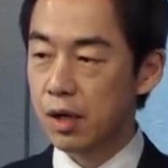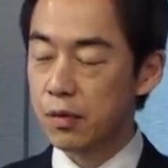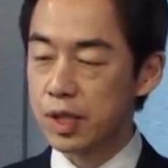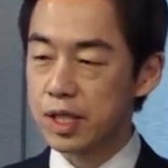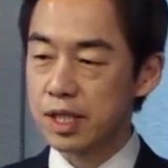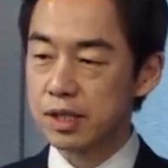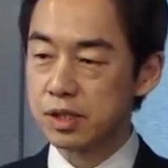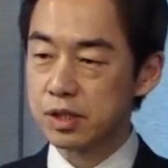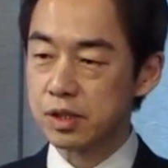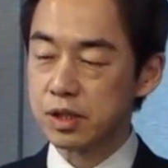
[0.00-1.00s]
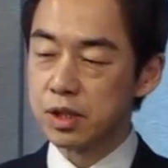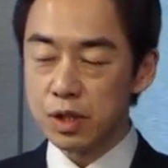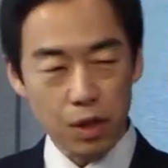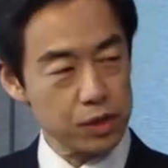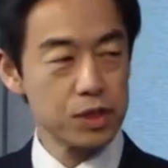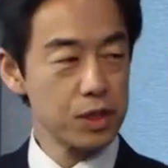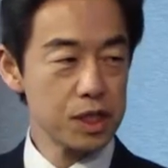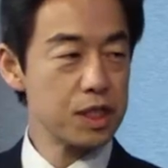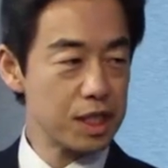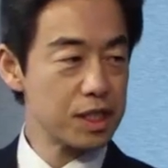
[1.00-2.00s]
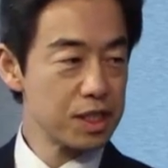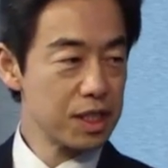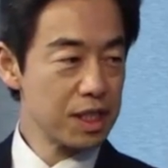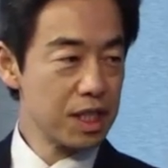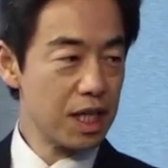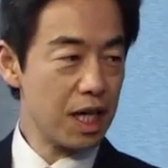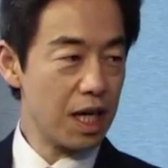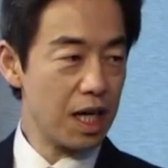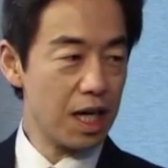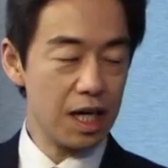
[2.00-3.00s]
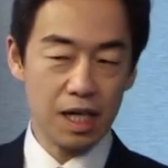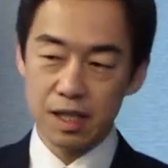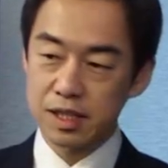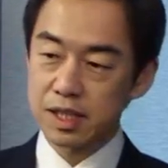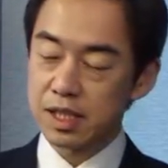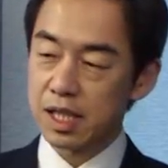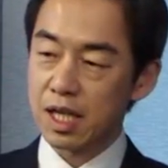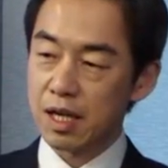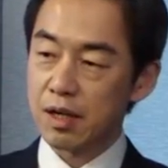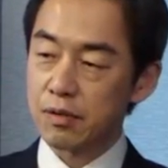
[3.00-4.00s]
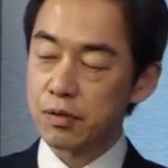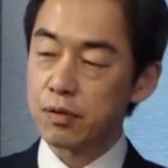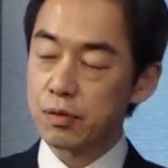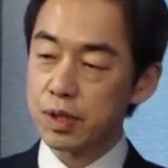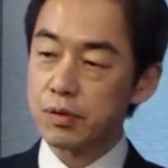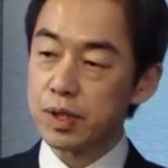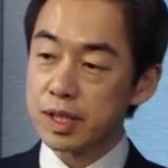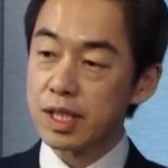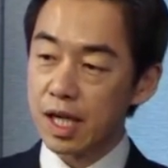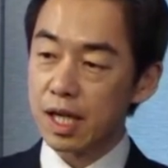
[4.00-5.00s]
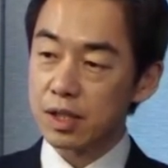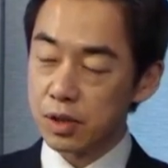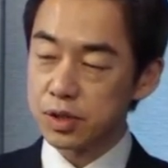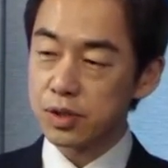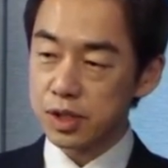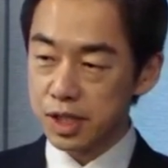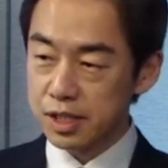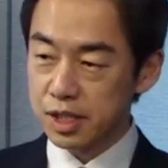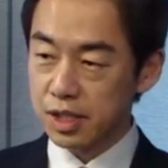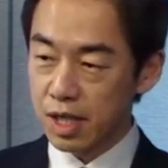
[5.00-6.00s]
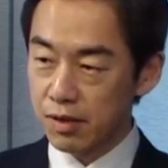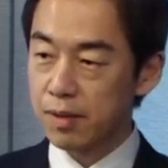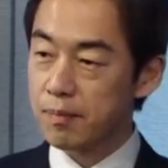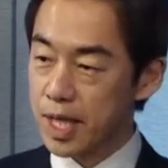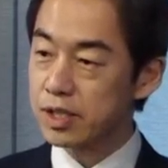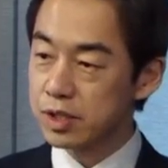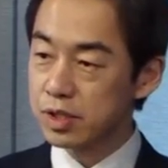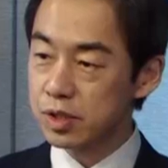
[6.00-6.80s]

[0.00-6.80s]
we needed to consolidate uh, uh, we, we uh, consolidated our base